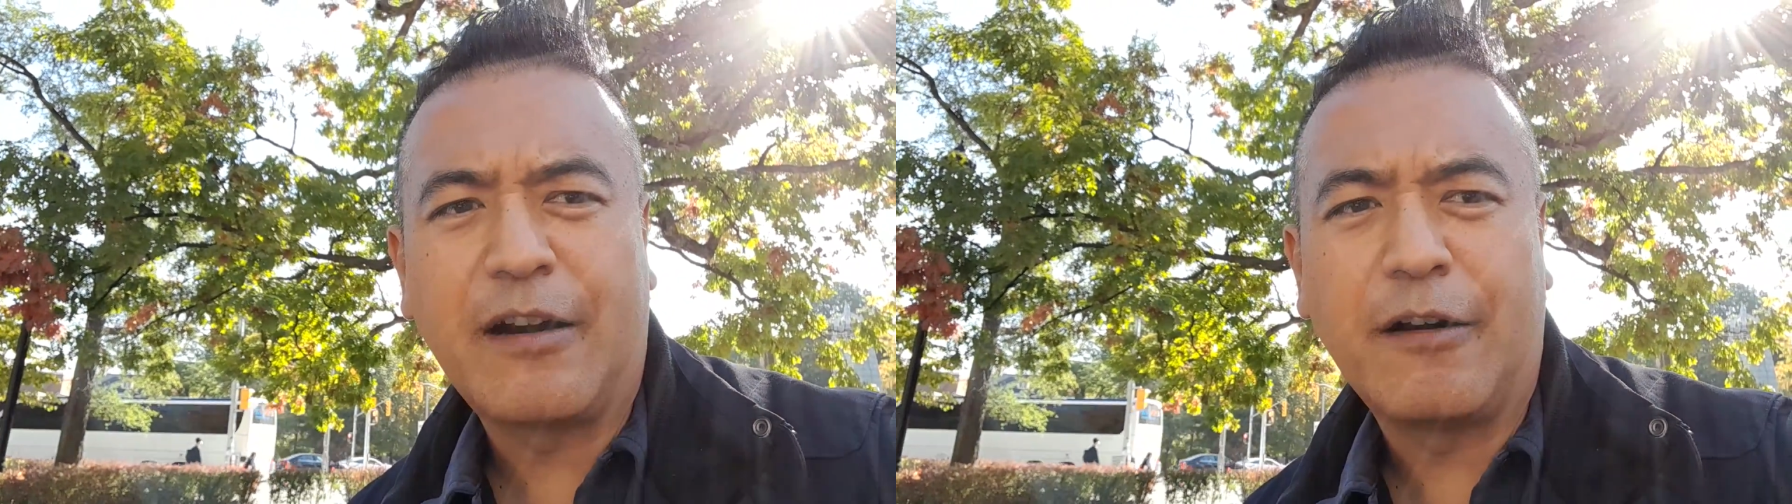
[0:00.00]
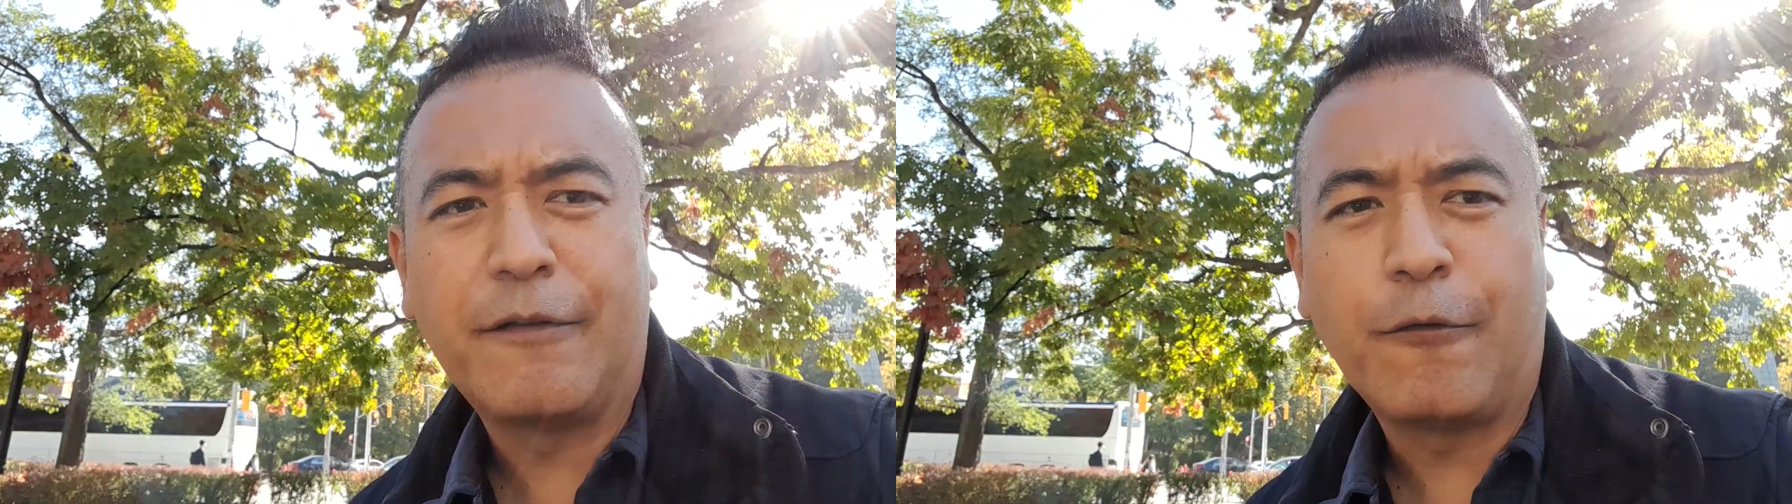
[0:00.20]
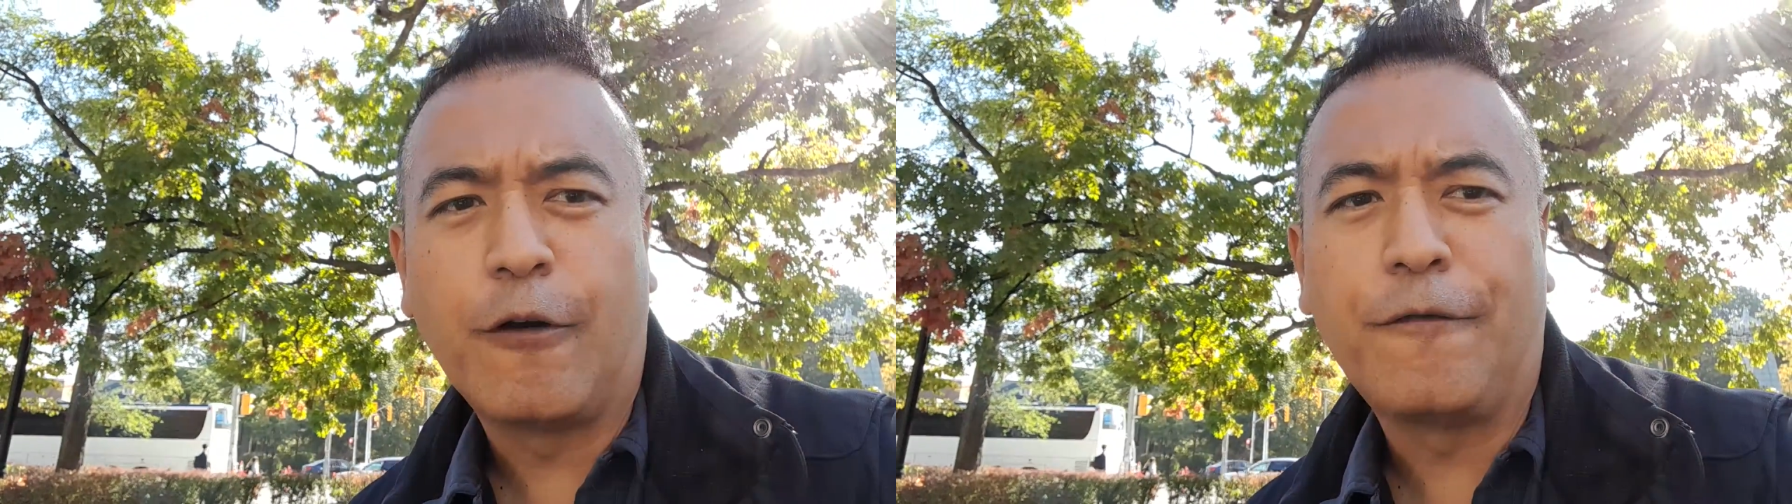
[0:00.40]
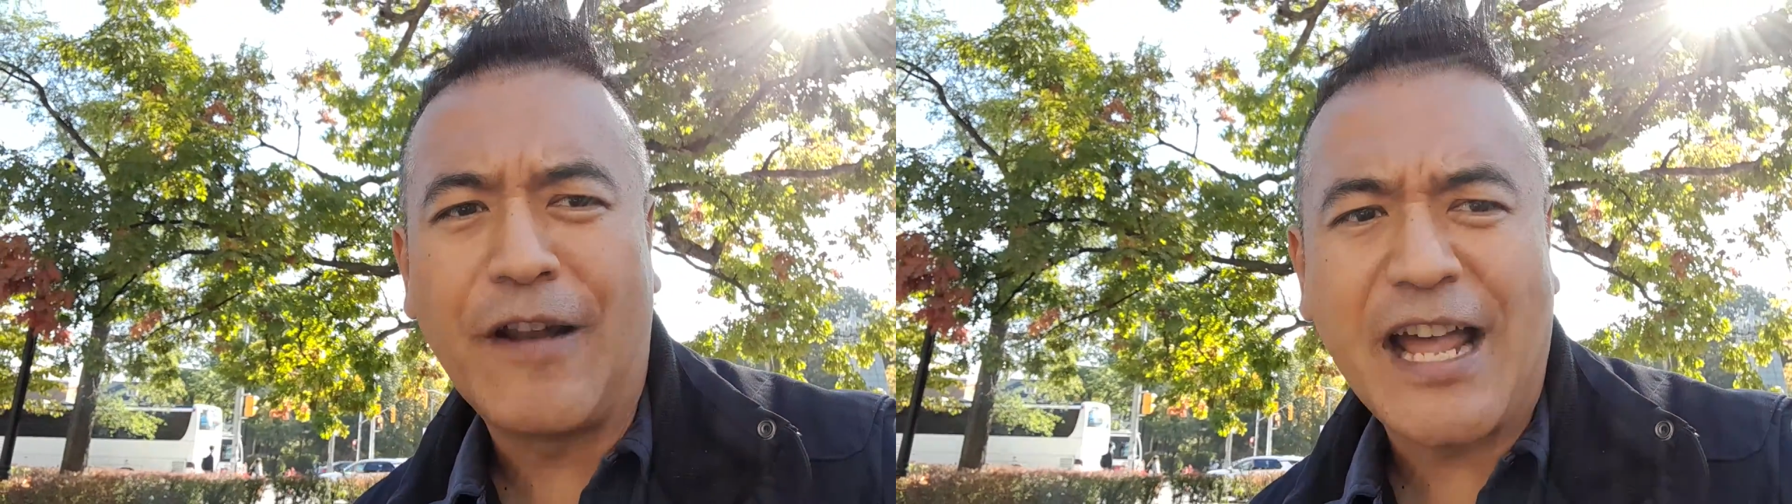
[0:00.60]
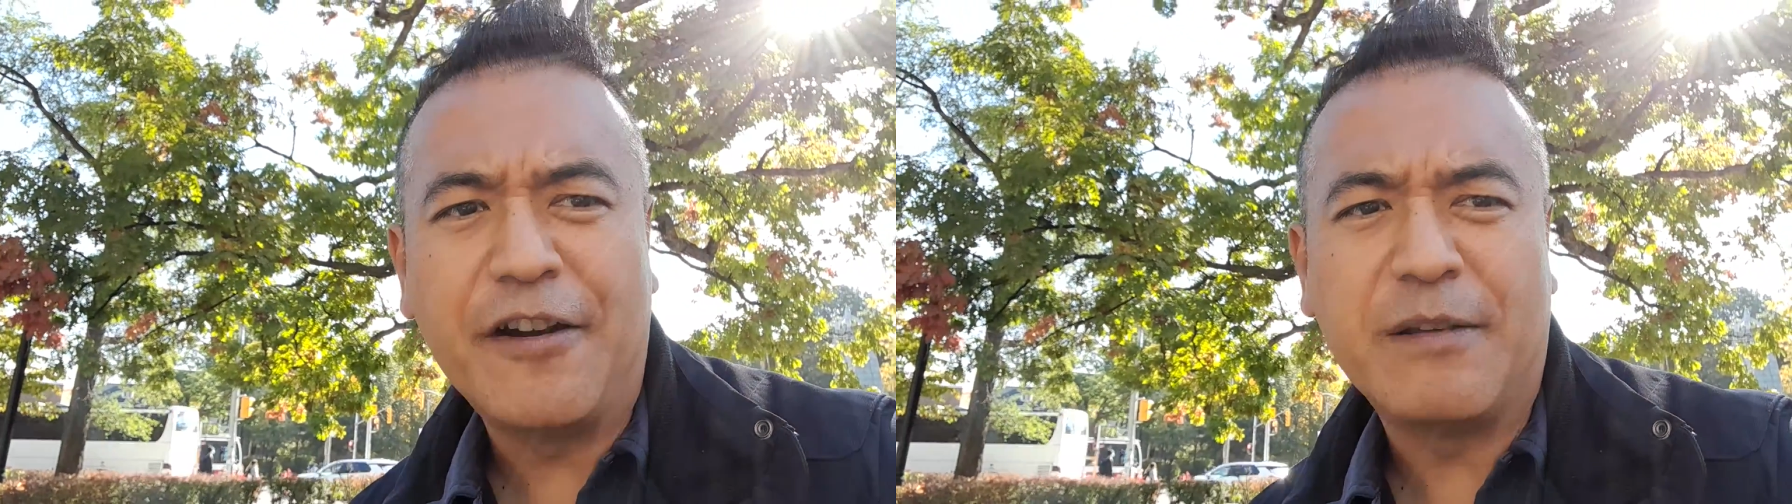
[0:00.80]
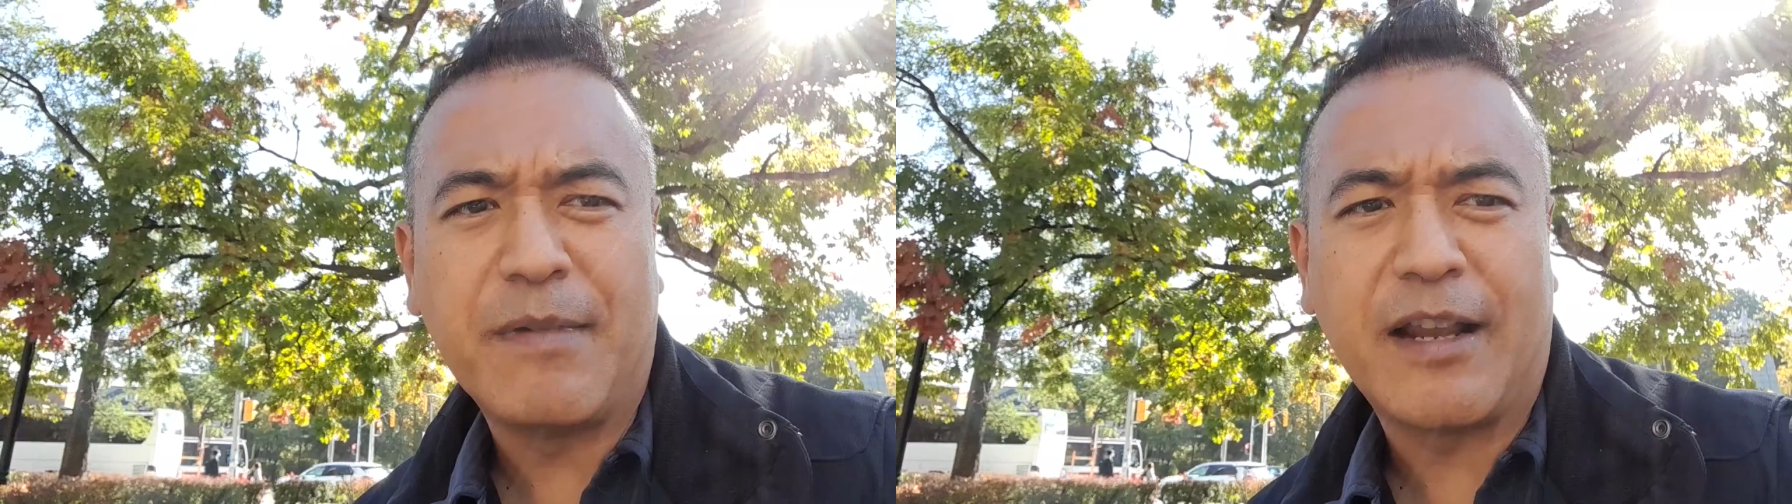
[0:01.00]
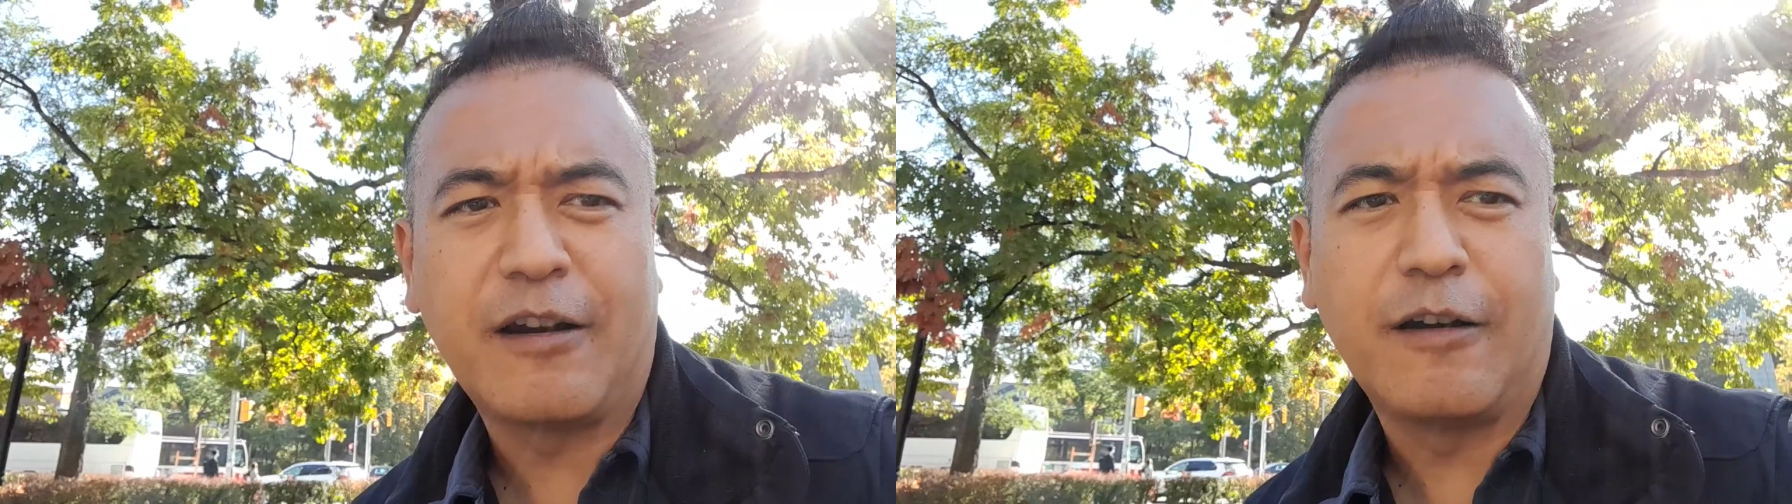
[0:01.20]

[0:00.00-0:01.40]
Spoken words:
curve or flatter demand